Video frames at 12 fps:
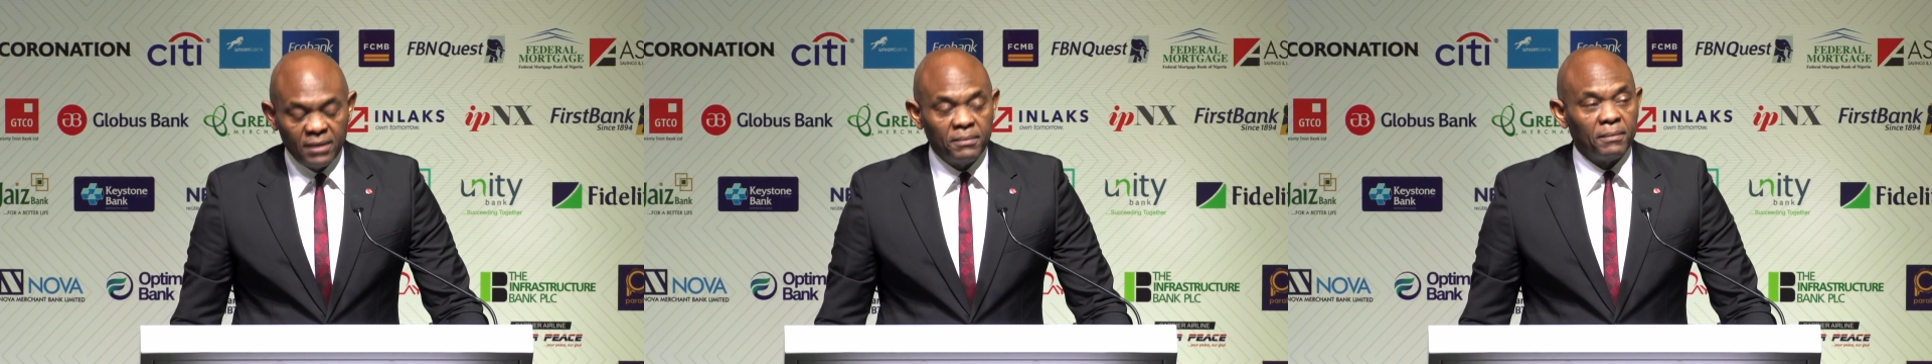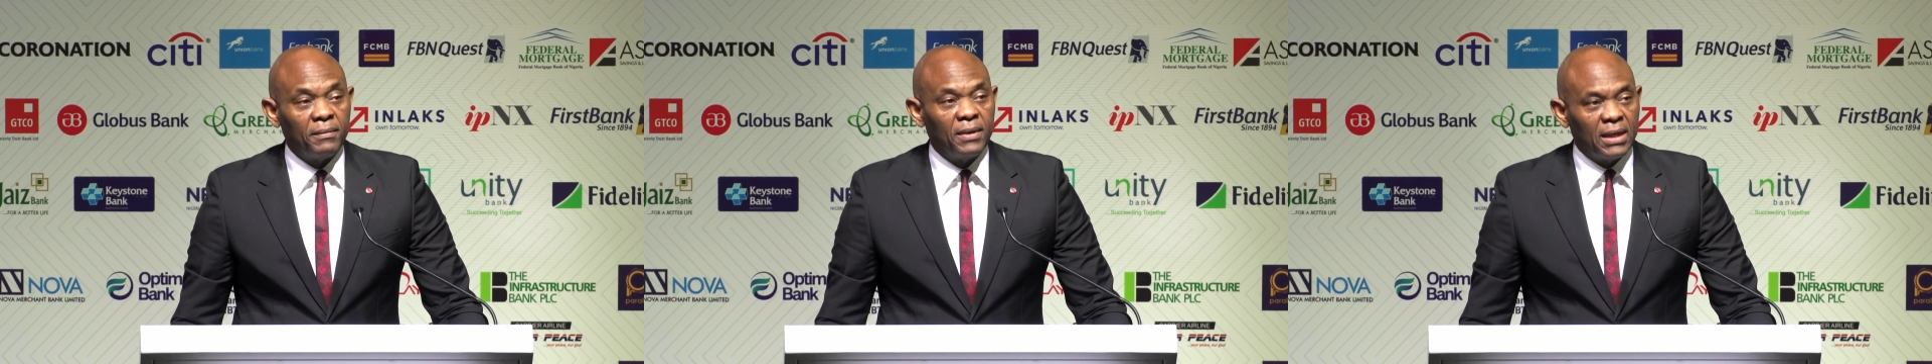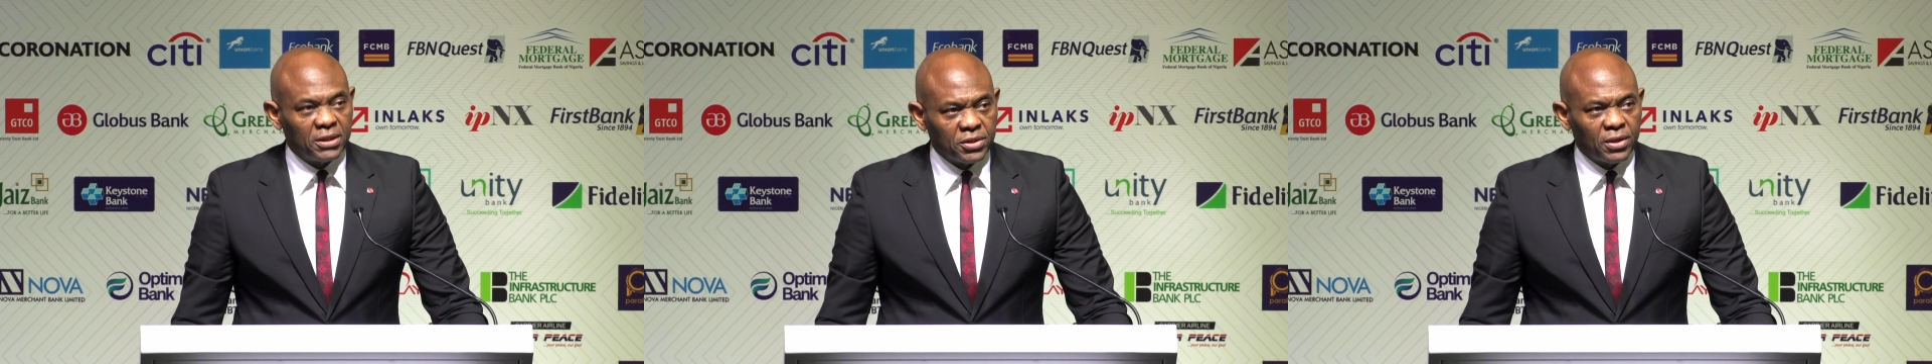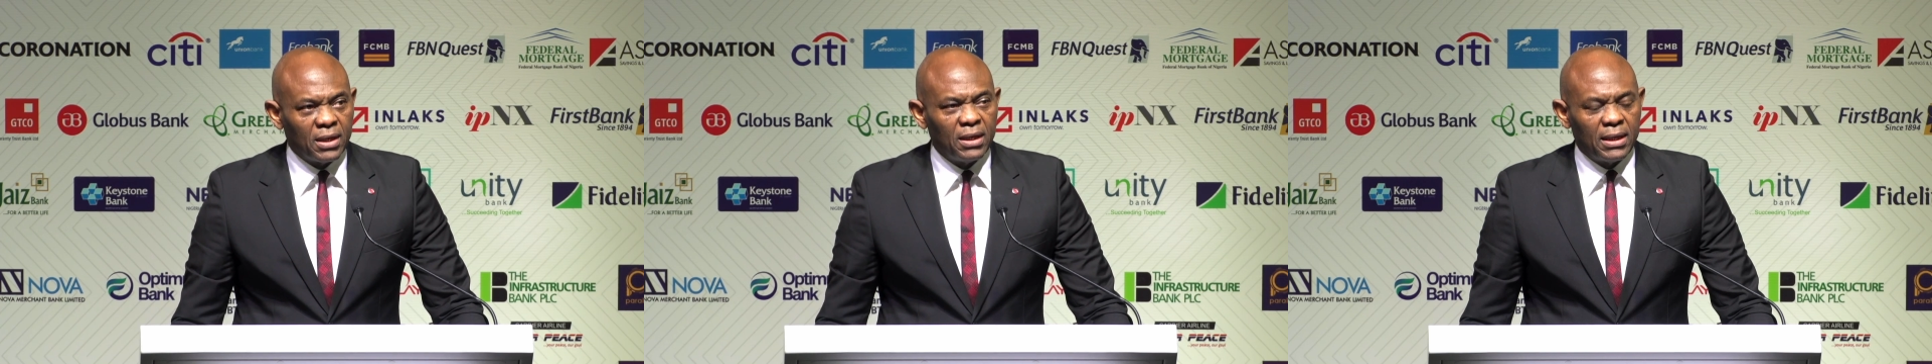natural
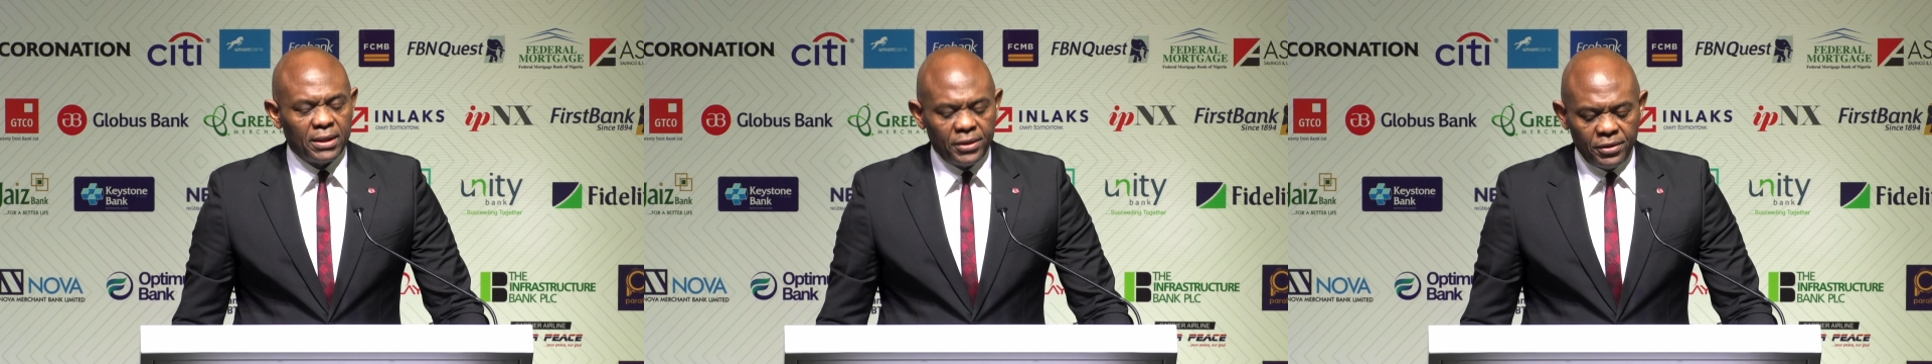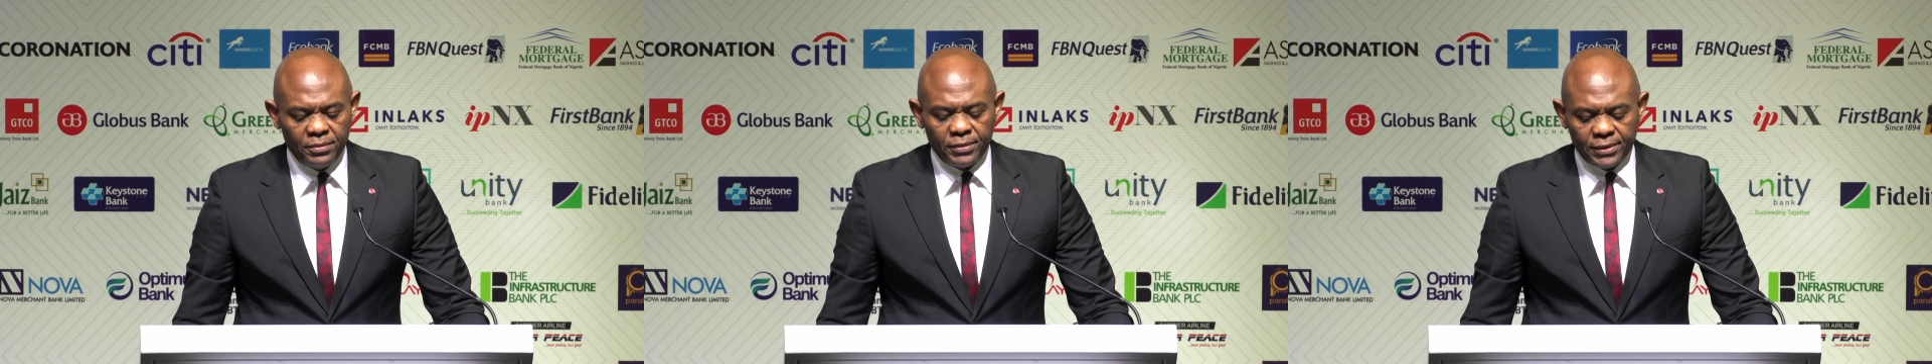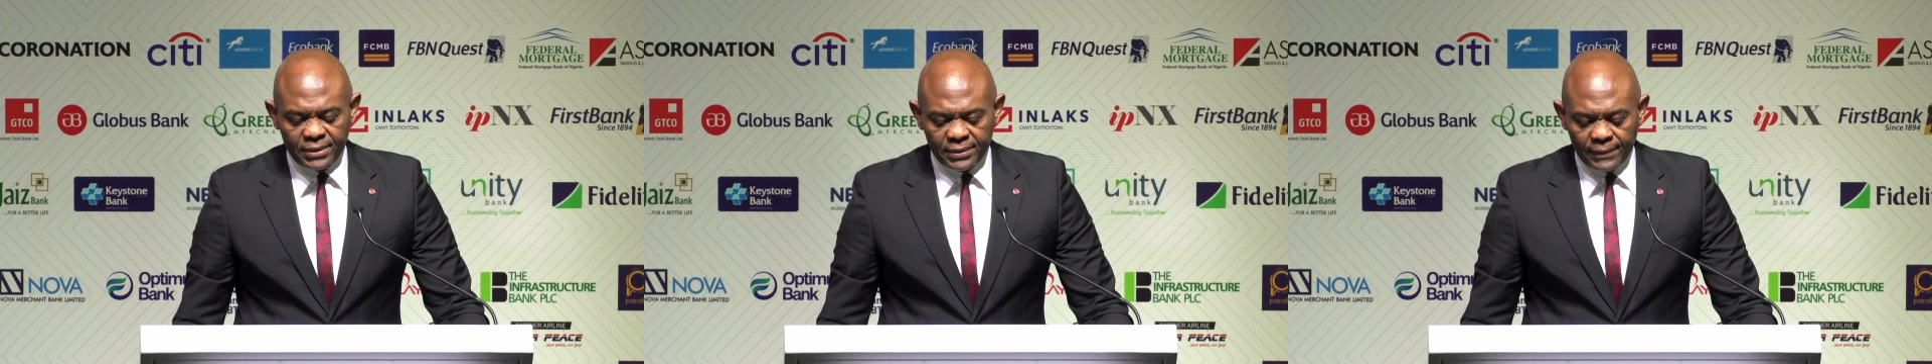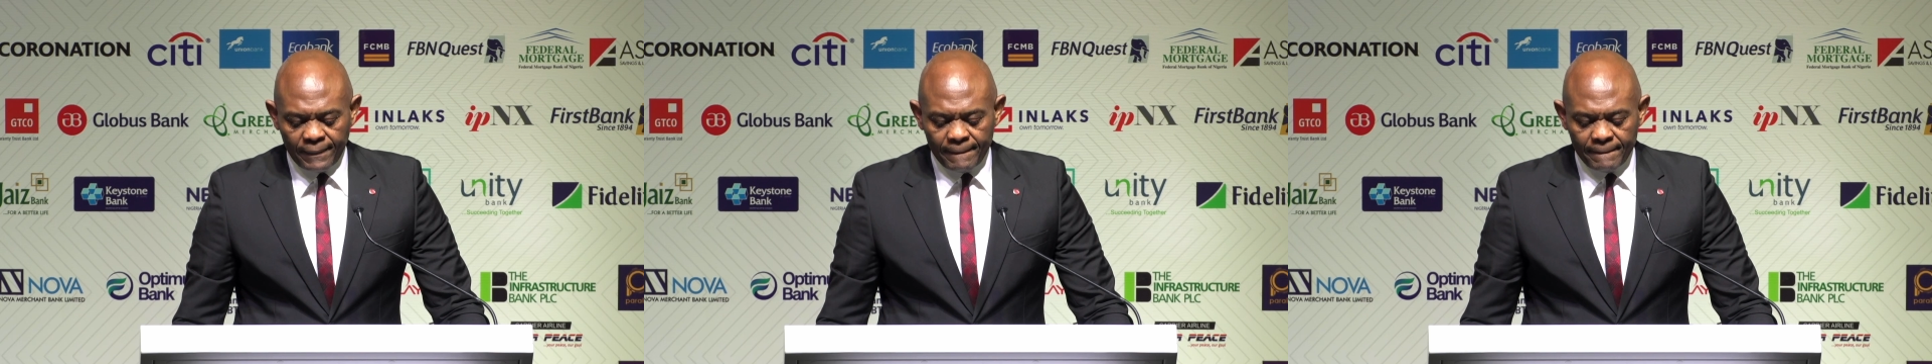and human,
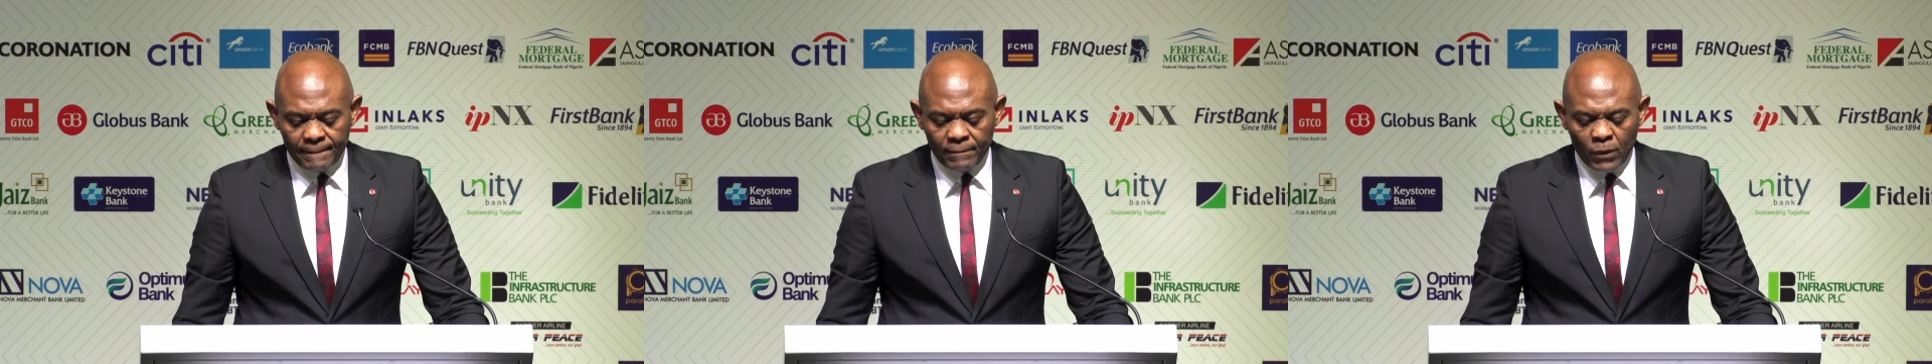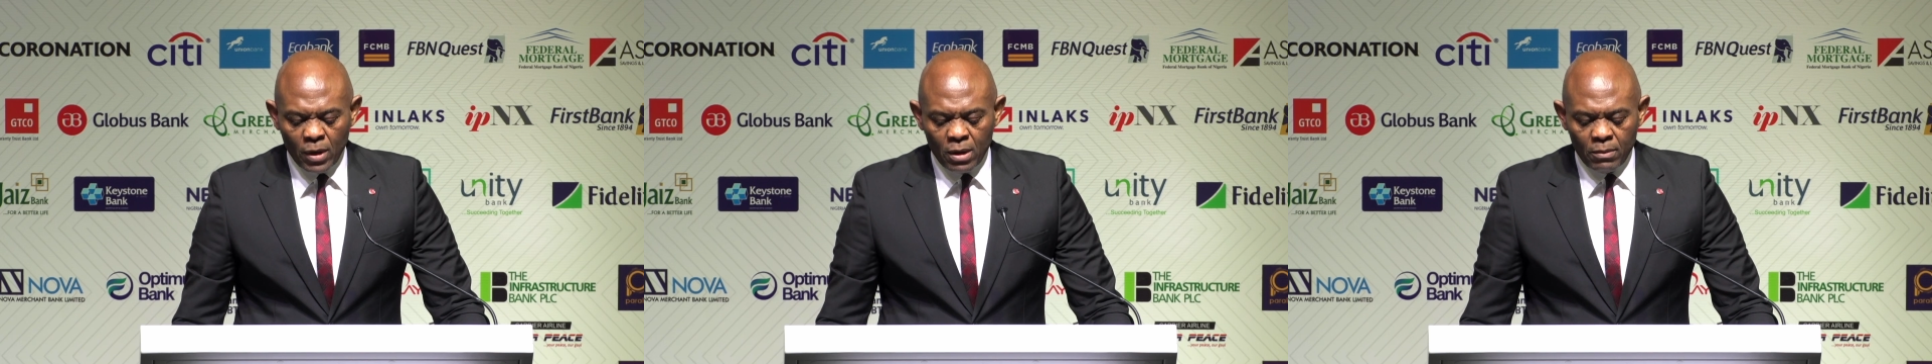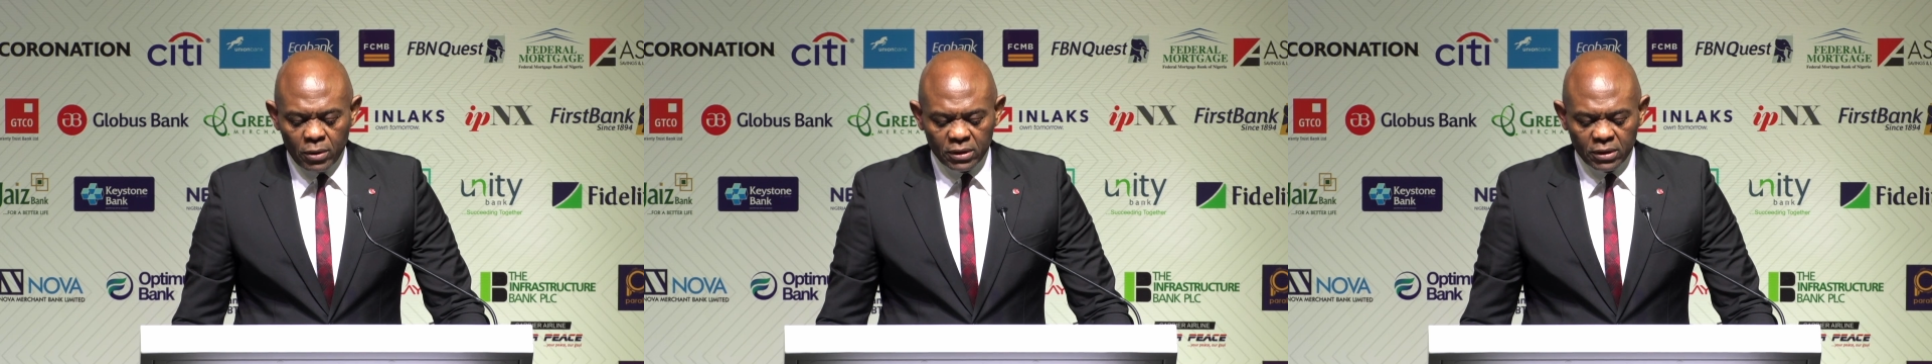but